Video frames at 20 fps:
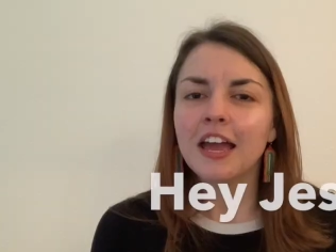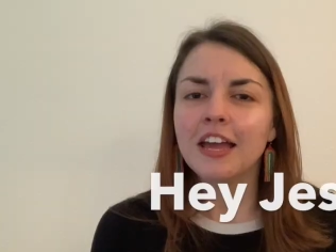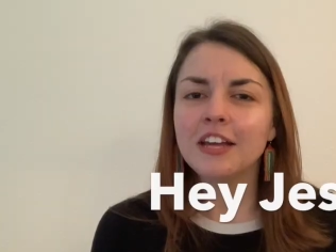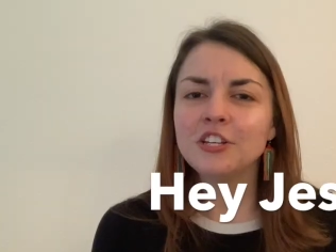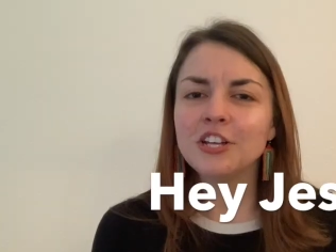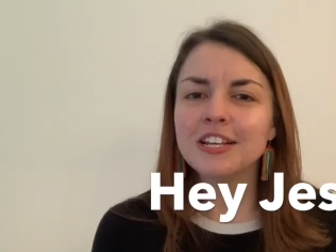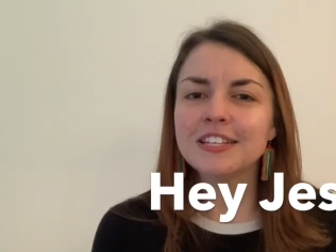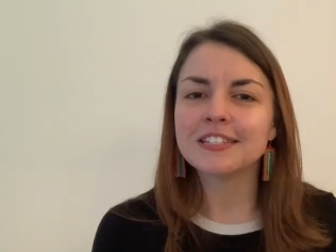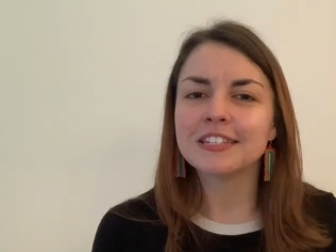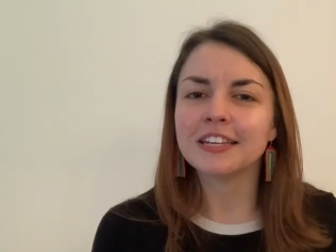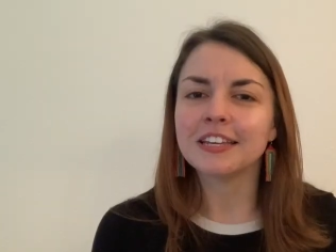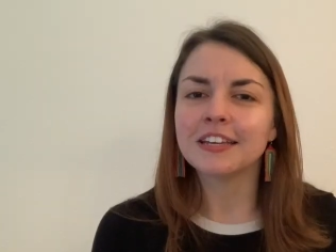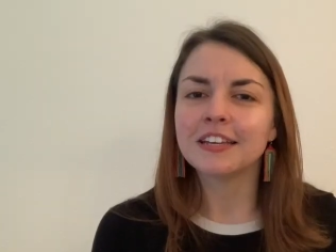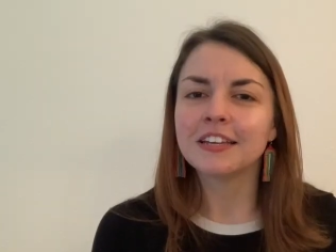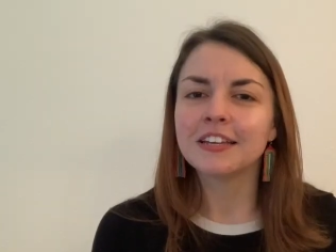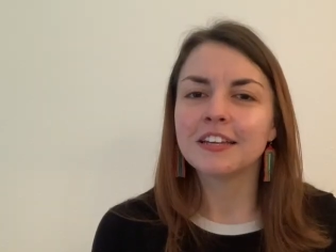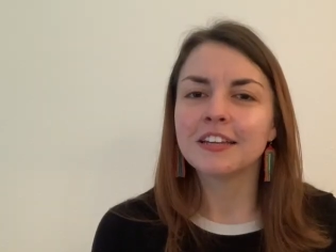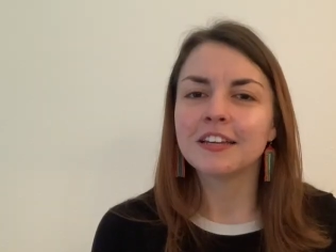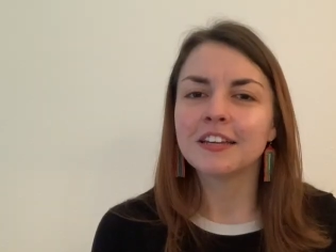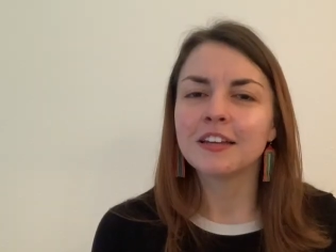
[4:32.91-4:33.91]
Jessie,
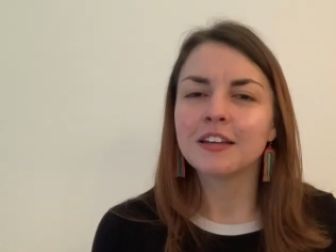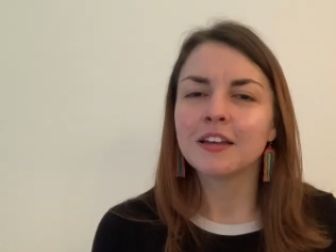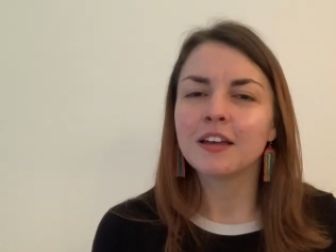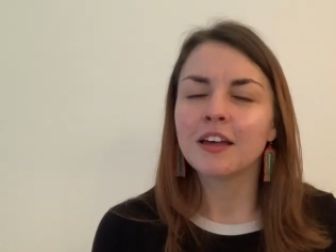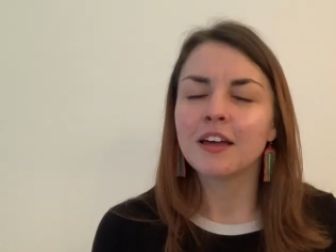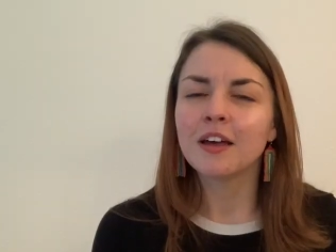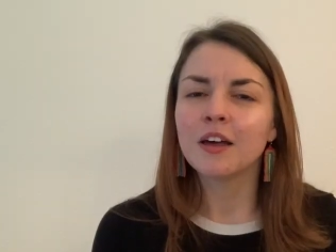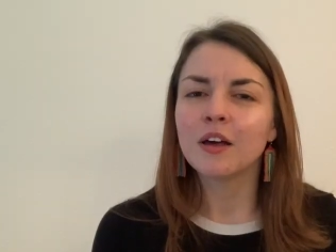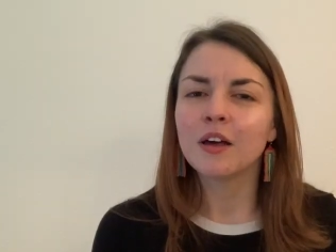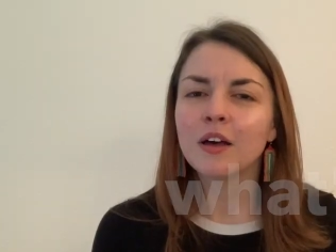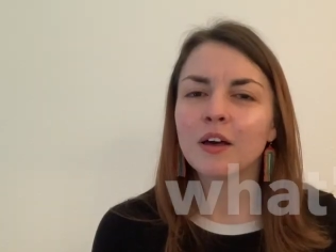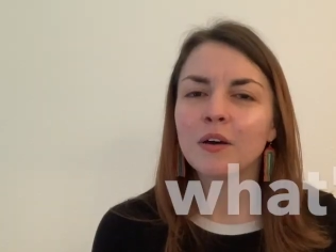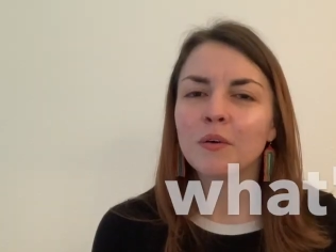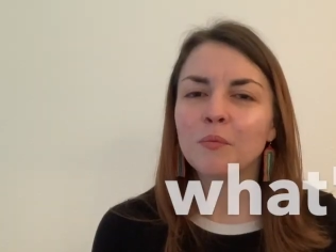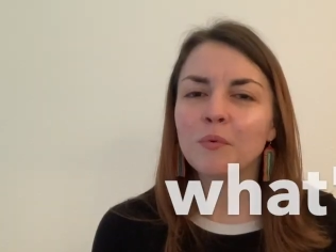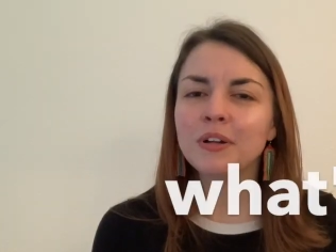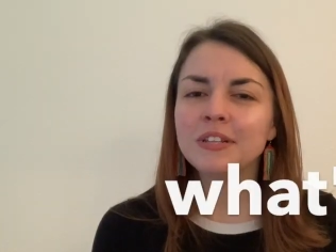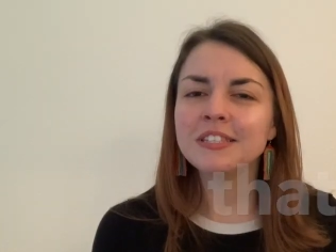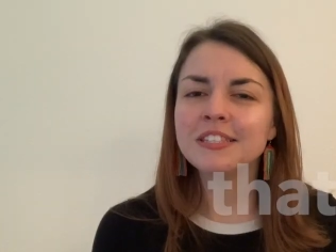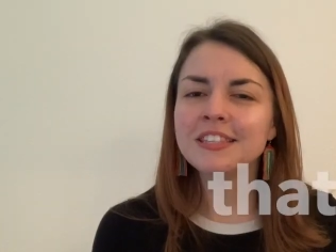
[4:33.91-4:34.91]

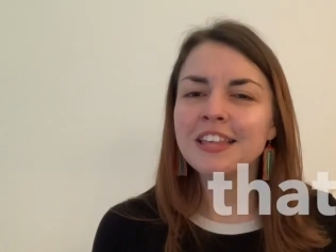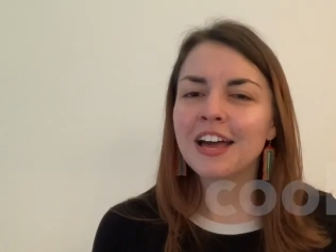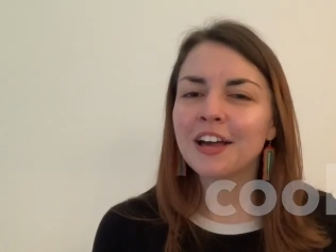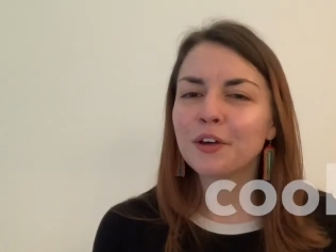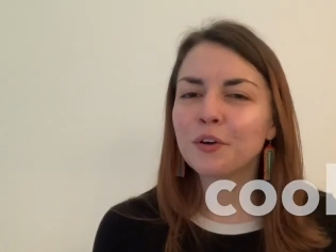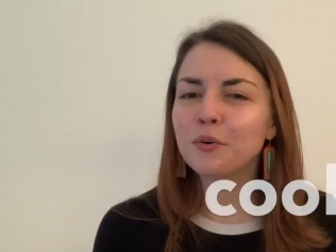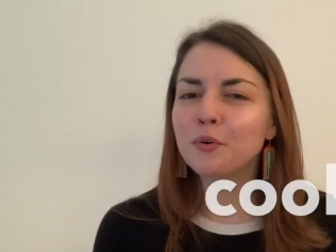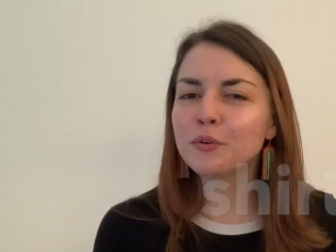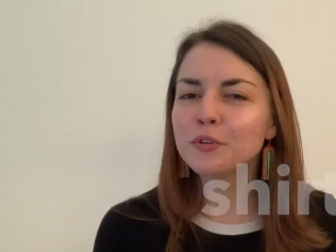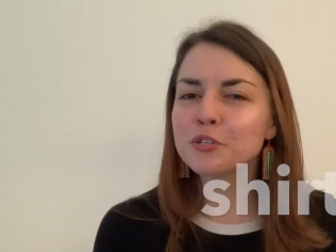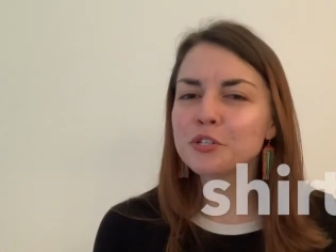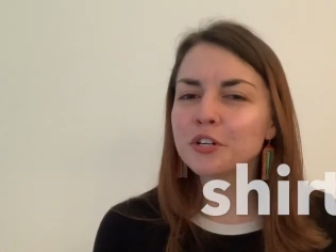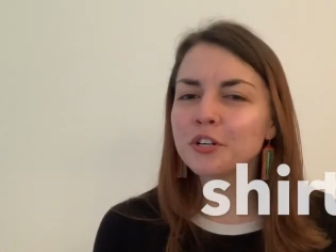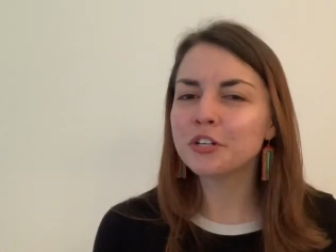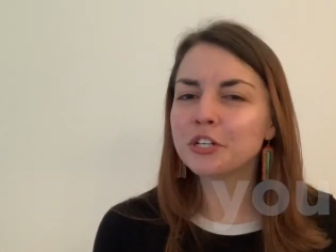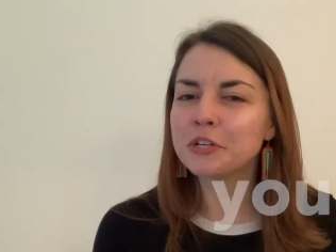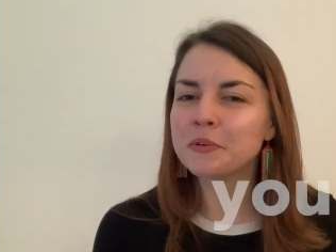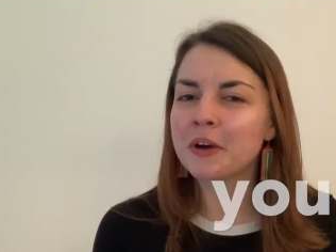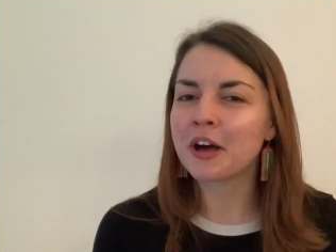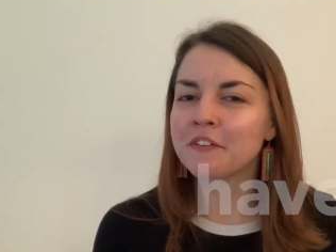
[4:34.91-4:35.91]
what's that cool shirt
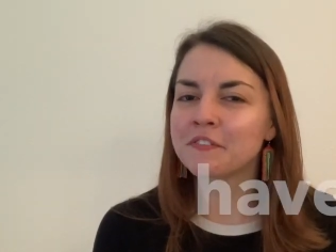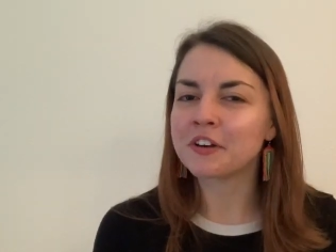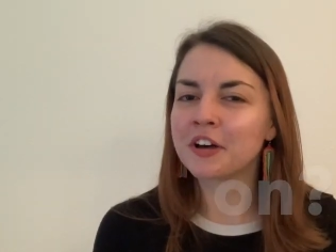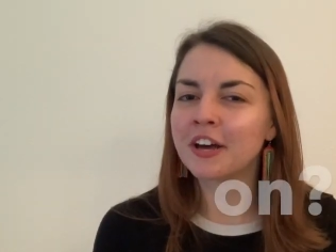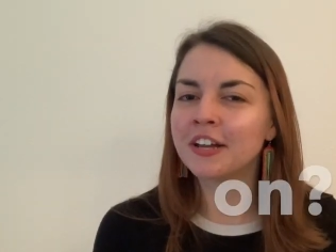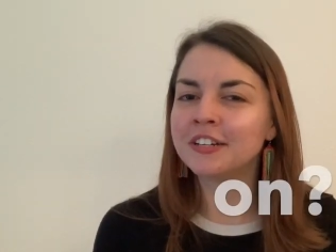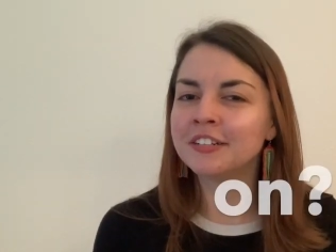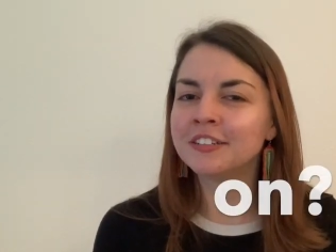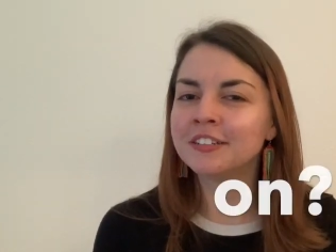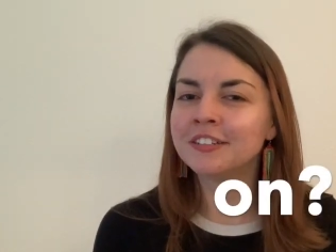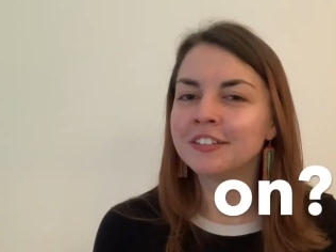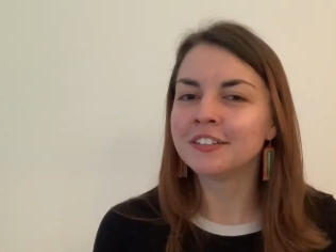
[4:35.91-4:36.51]
you have on?